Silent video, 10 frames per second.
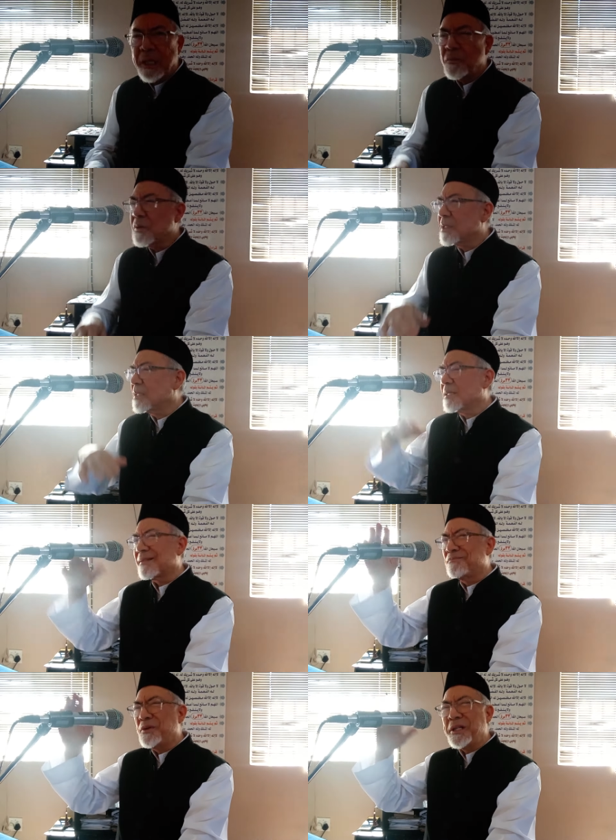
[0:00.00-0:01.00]
he was
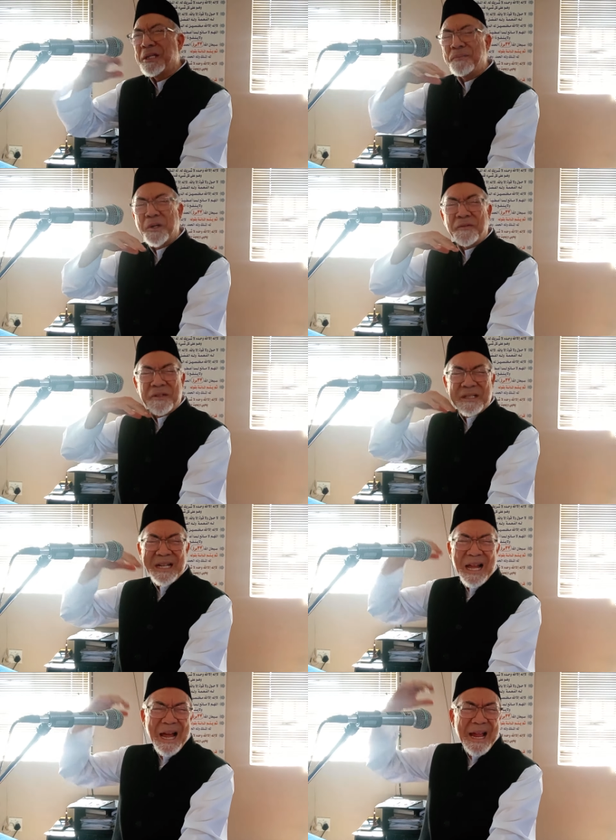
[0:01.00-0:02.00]
putting the Prophet
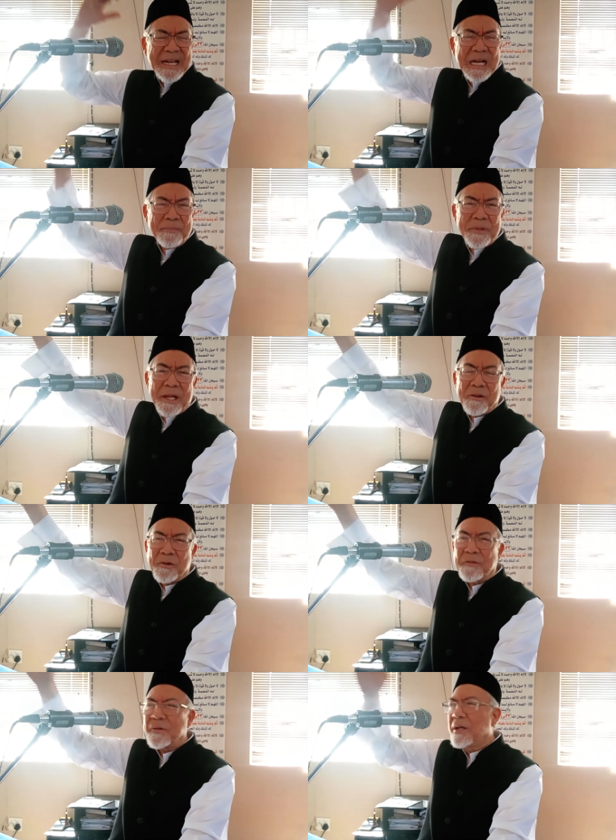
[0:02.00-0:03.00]
right up there, you
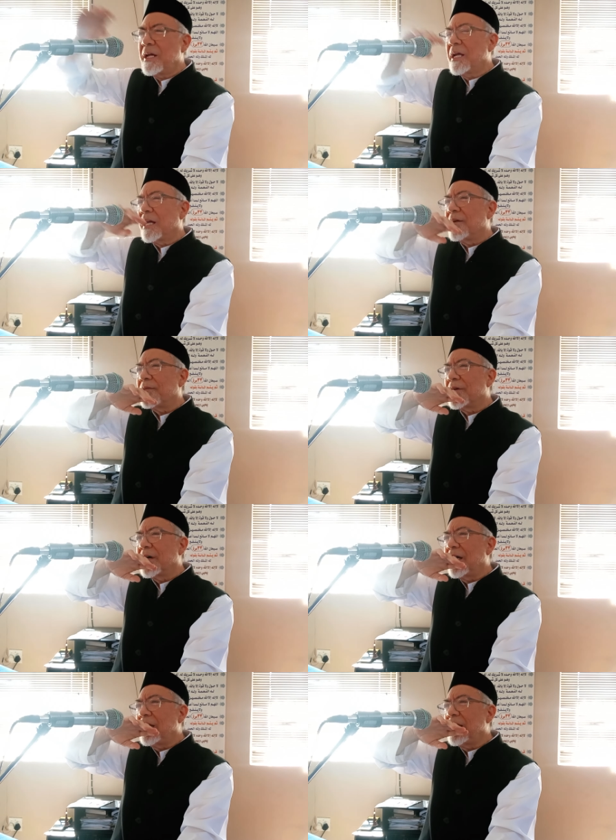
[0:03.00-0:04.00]
know. If
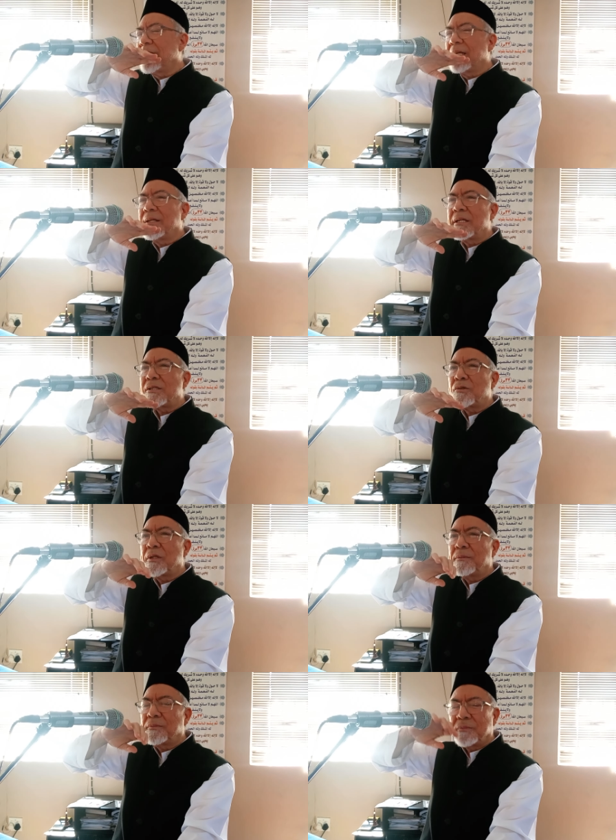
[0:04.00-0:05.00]
Allah did this to
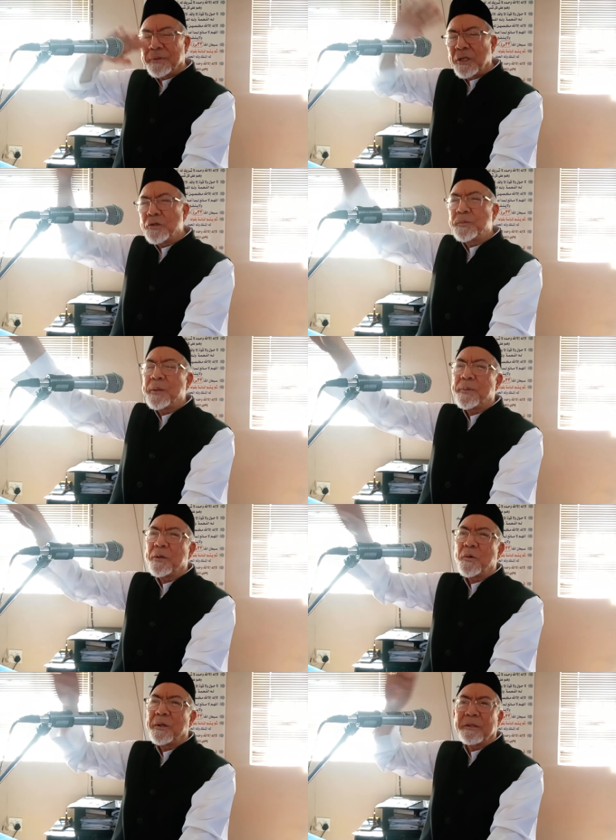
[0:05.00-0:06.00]
the those
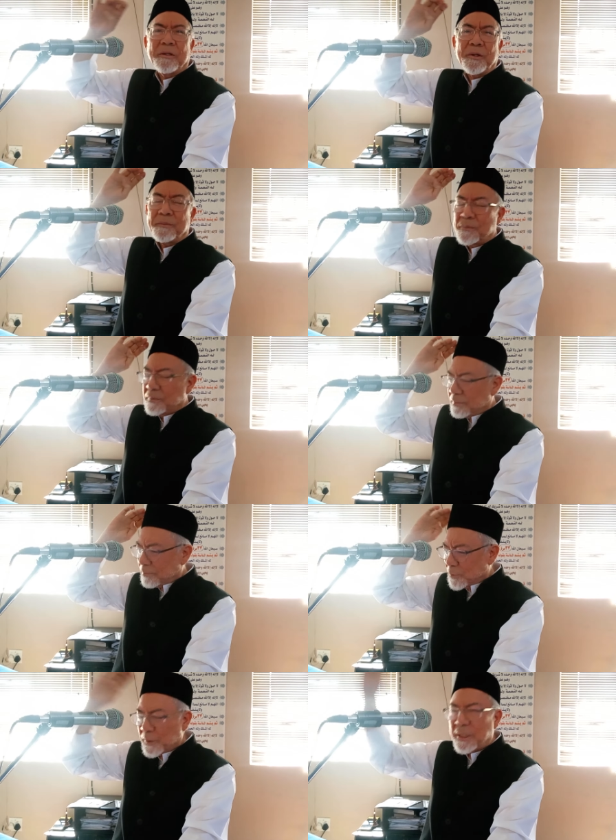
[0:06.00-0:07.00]
people, you know,
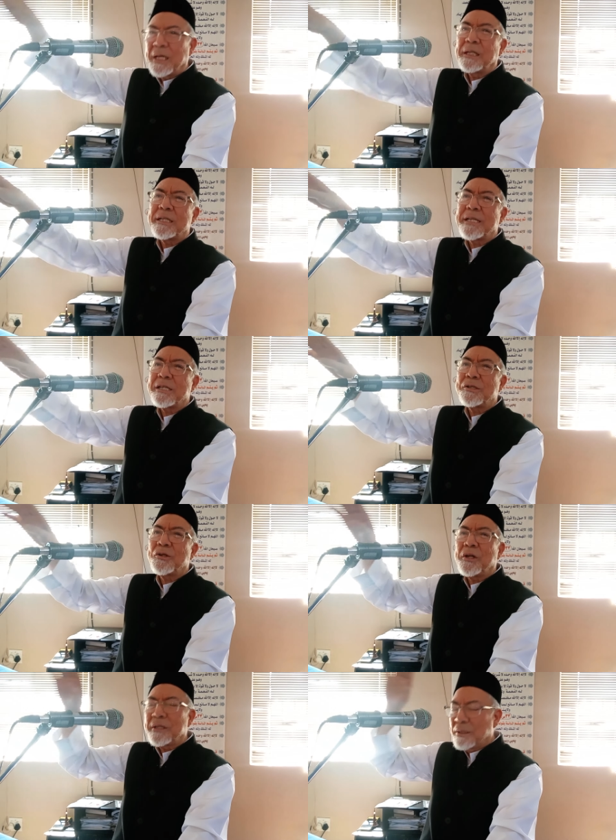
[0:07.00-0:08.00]
whether Allah says it
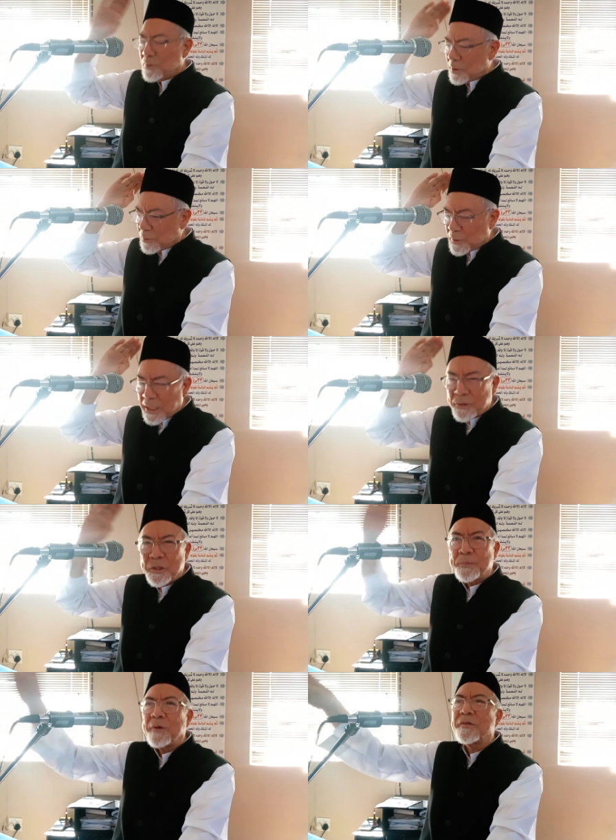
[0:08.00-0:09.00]
or not, he will do that
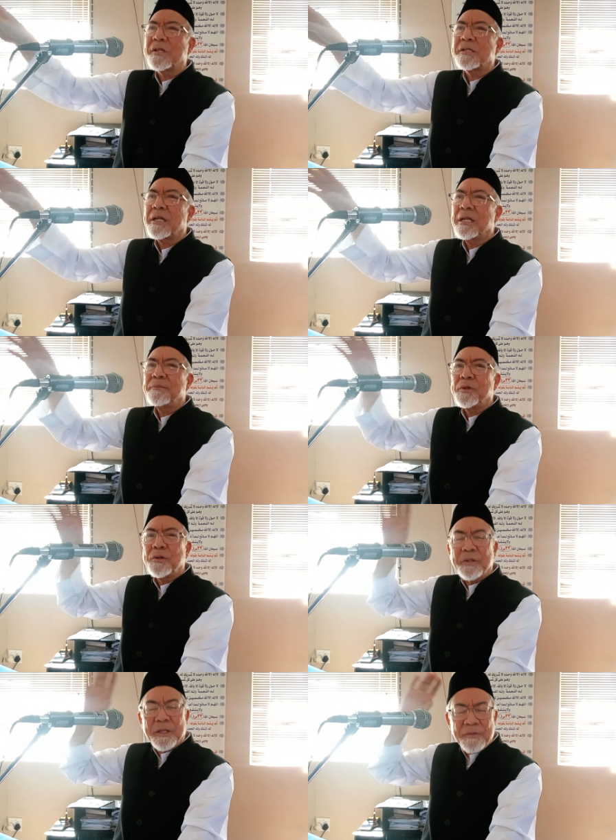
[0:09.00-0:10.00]
to the Prophet, you
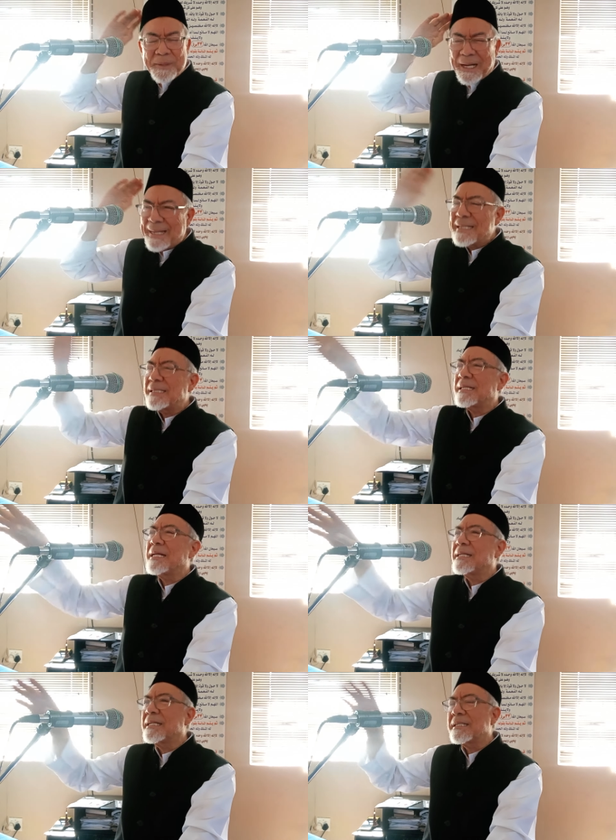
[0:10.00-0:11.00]
know, giving the highest
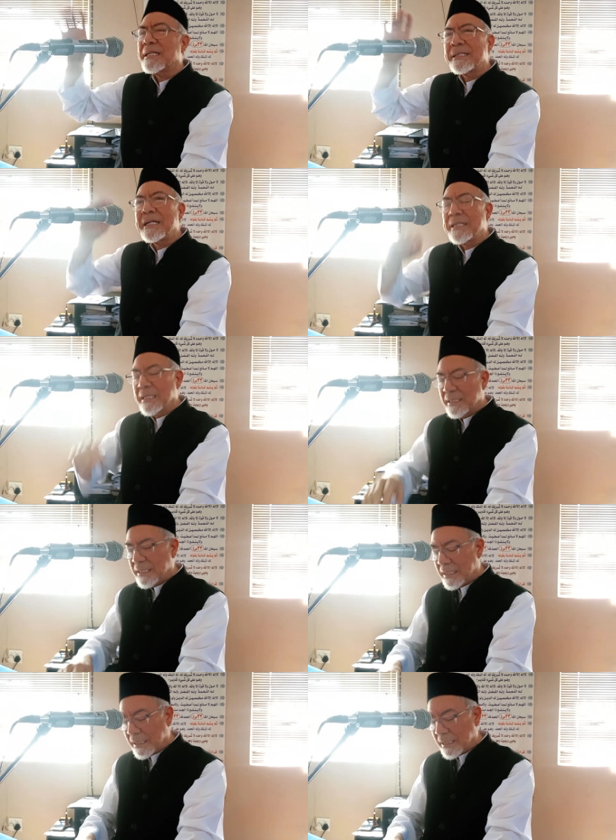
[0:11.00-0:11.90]
status, etc.